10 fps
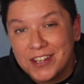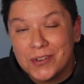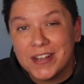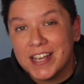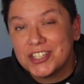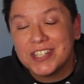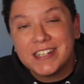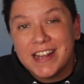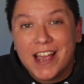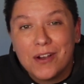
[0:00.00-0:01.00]
You can
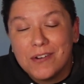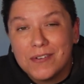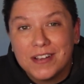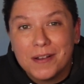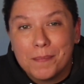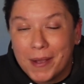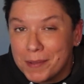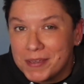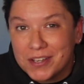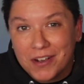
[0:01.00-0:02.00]
actually now
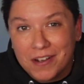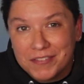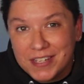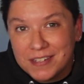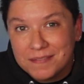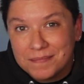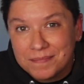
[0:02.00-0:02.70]
buy me a coffee.